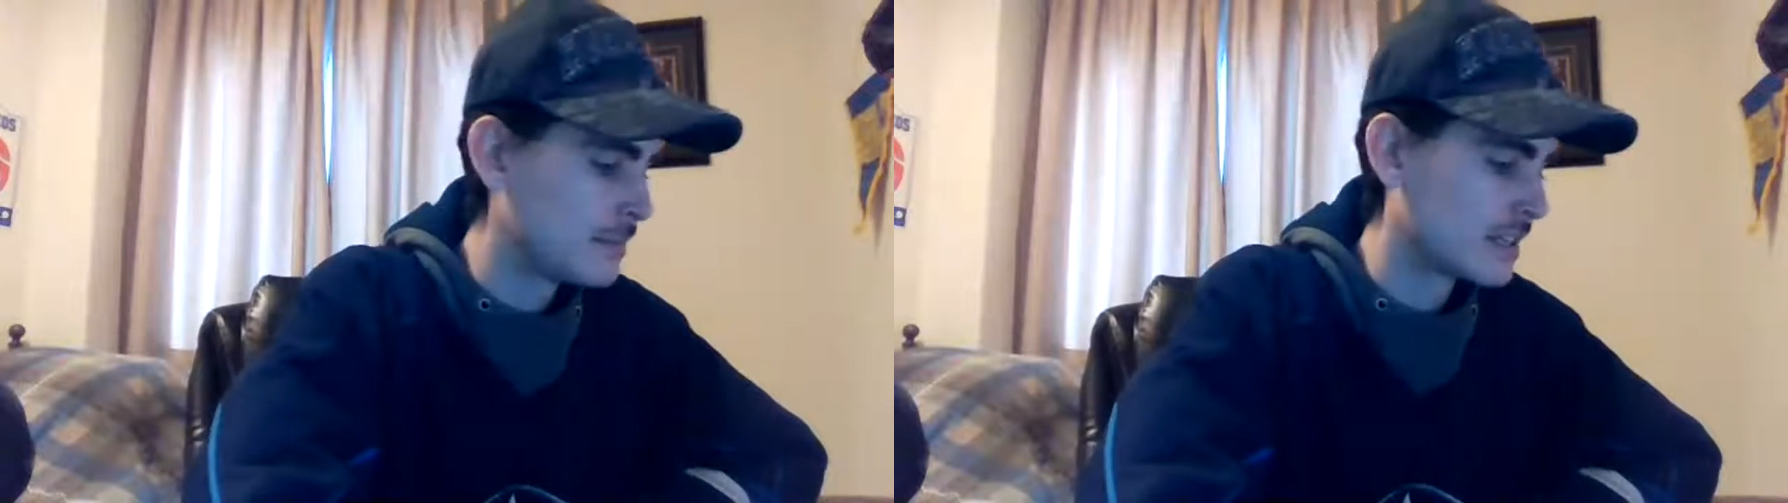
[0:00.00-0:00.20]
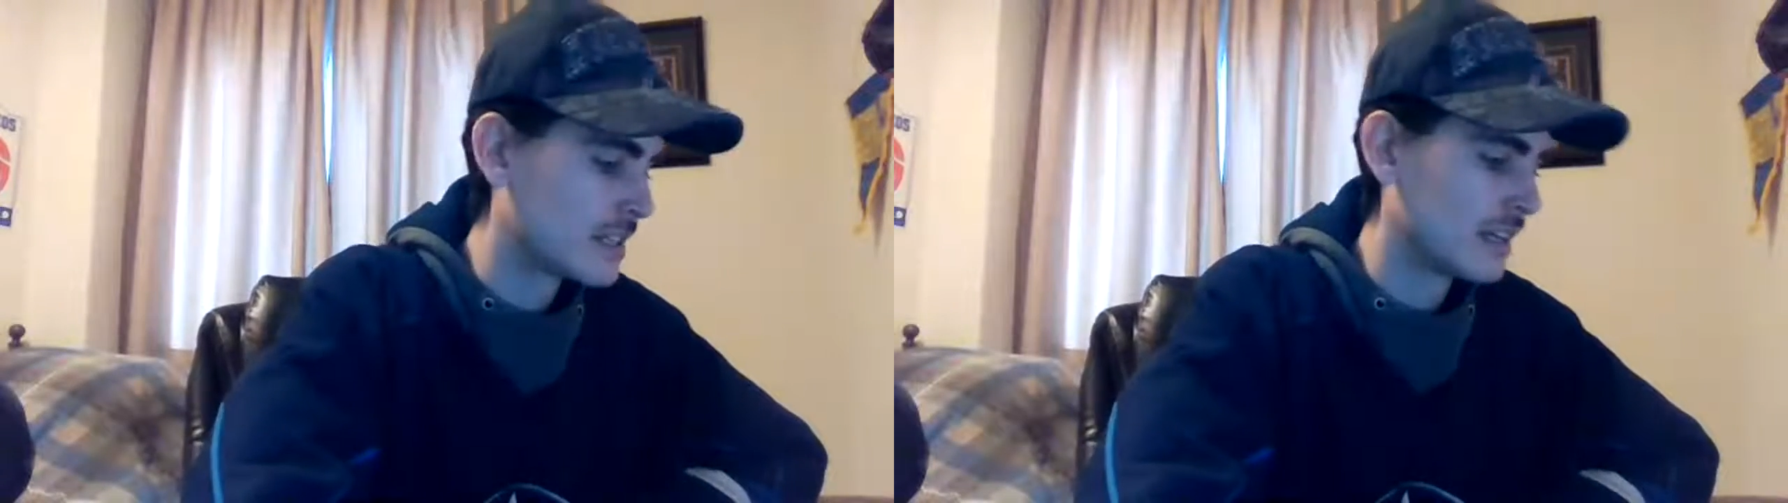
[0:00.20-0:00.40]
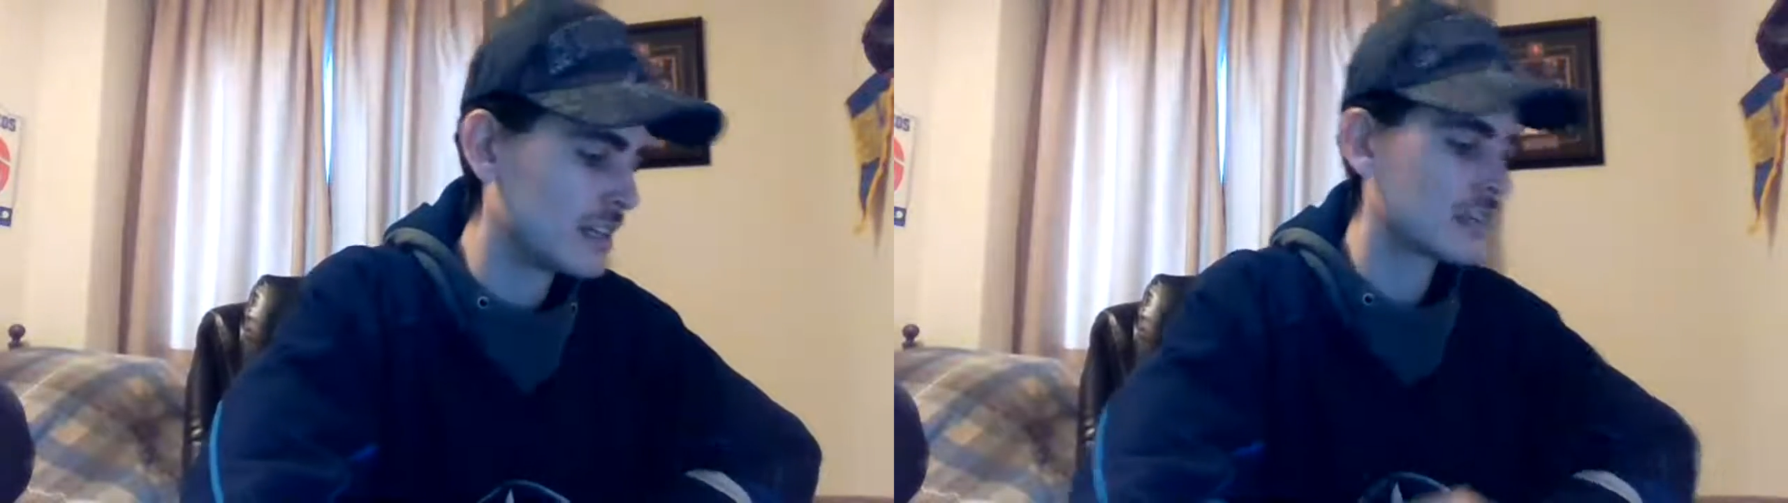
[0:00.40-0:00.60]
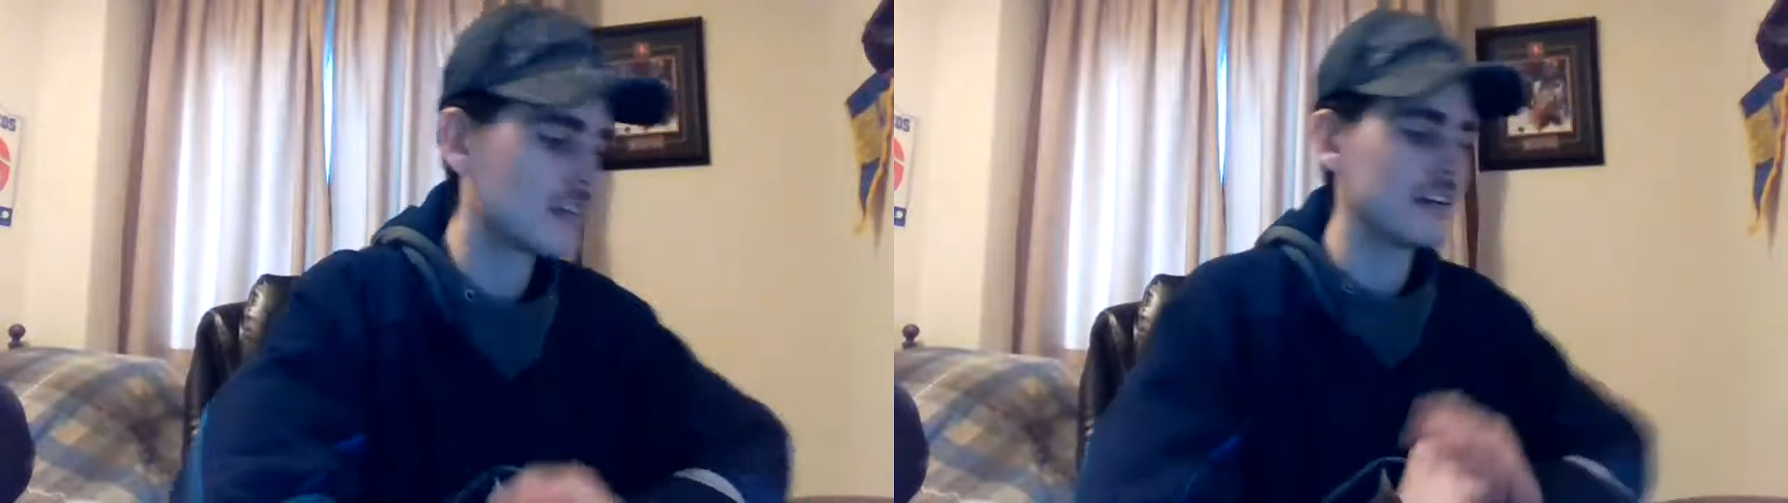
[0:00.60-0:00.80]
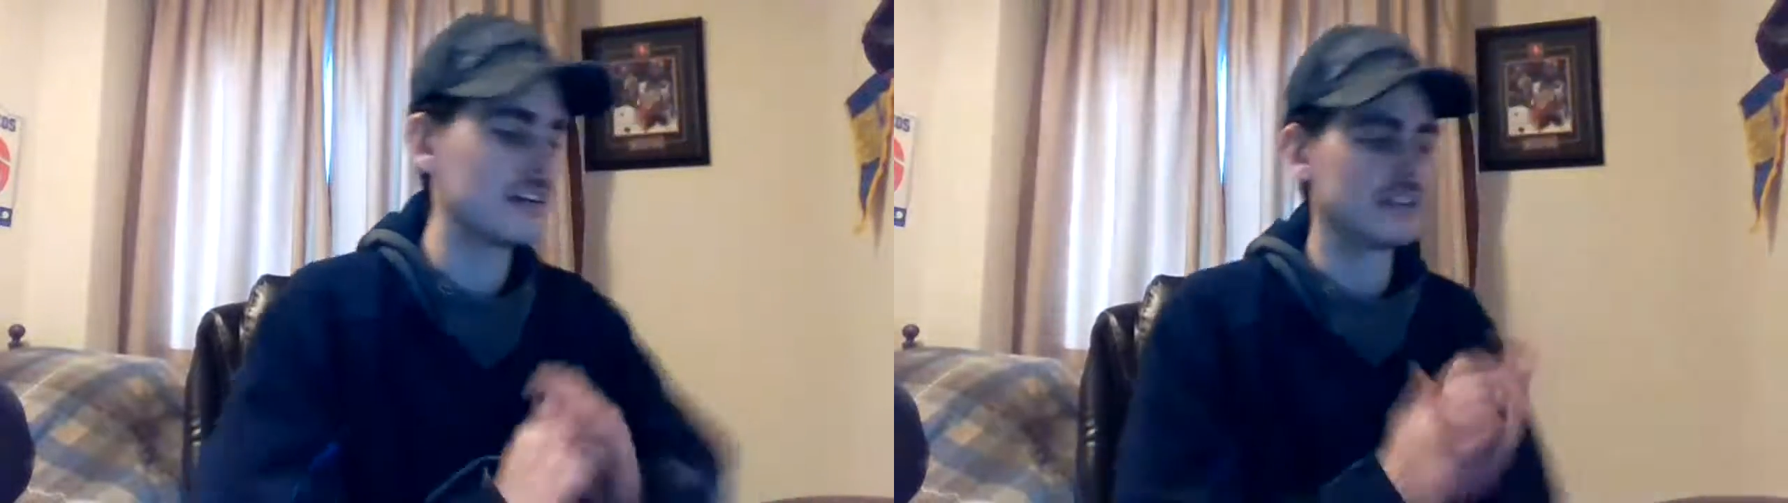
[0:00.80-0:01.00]
but let's get
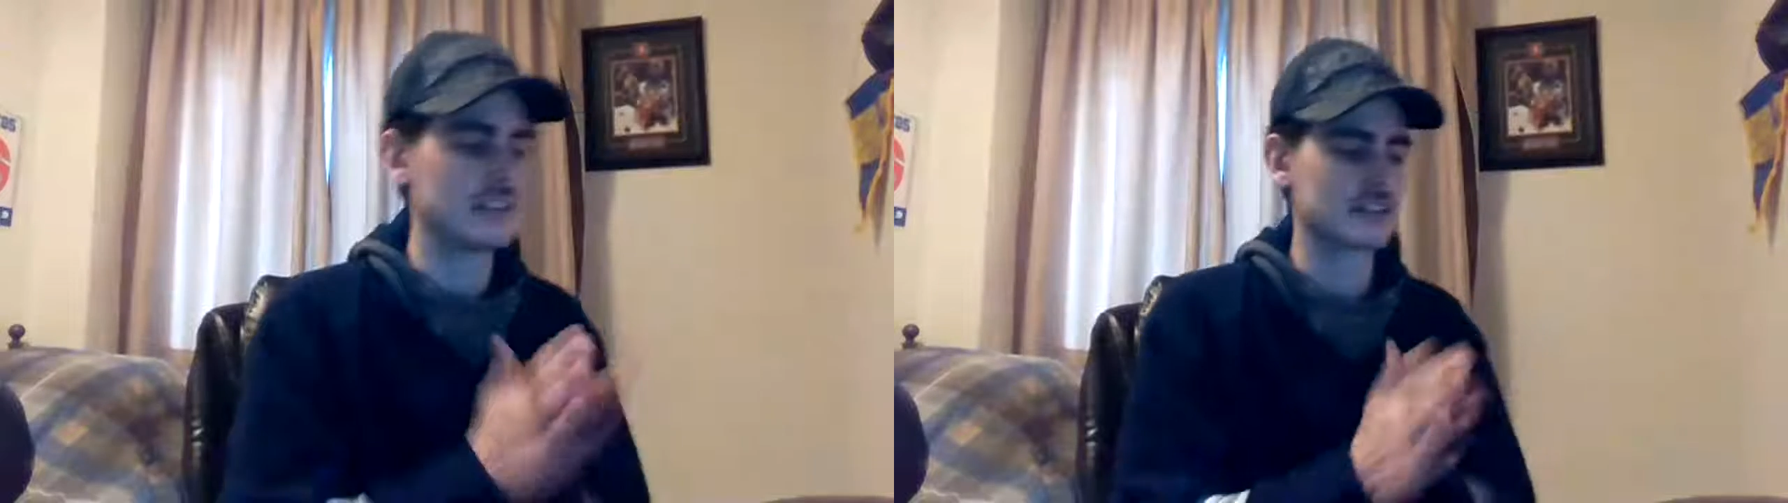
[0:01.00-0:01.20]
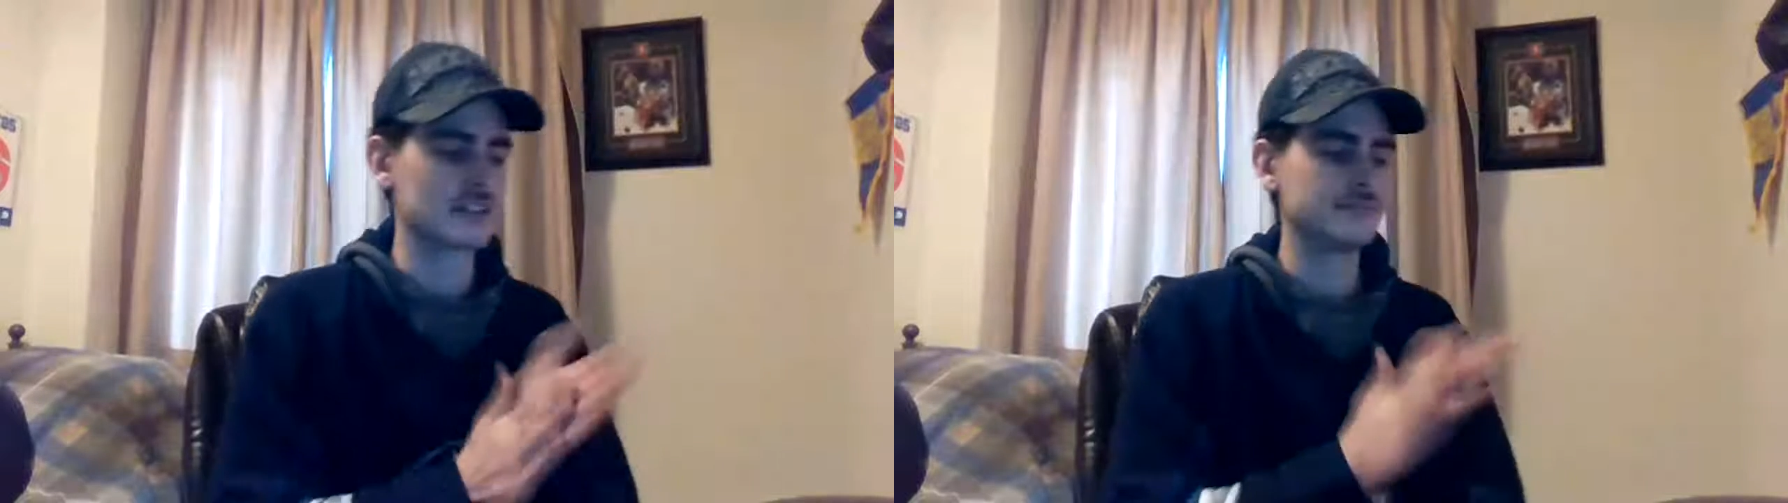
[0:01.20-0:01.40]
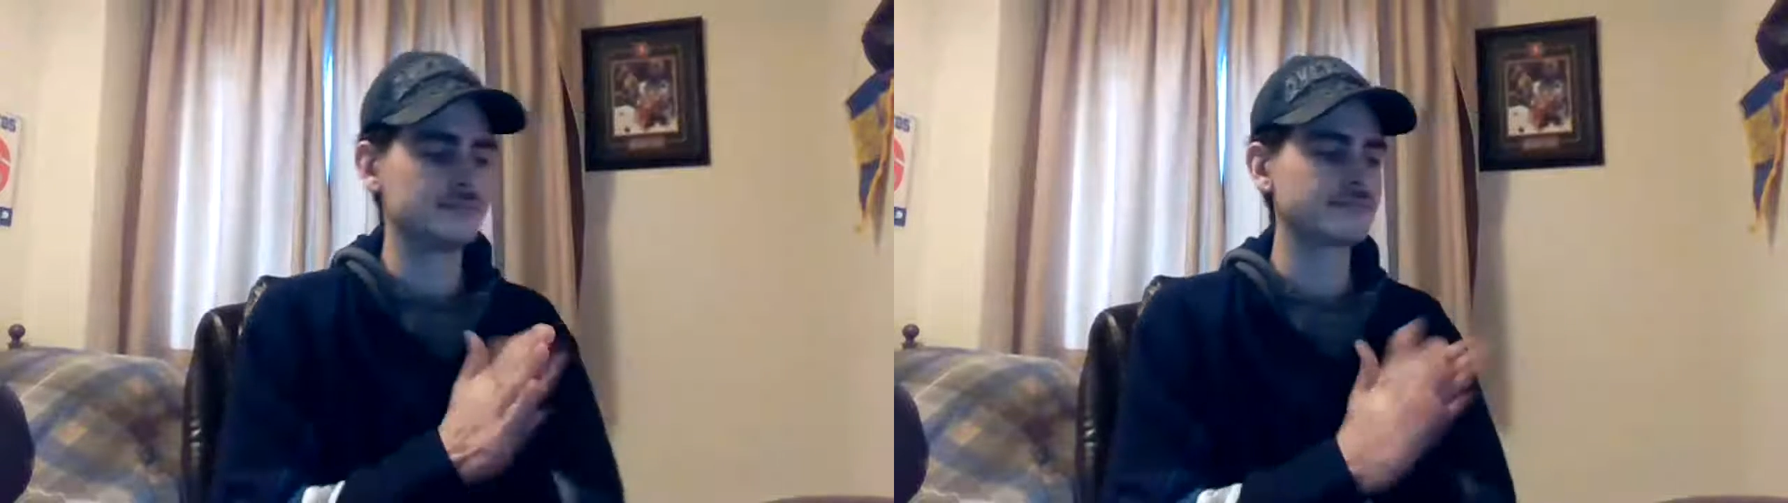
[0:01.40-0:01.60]
right into this.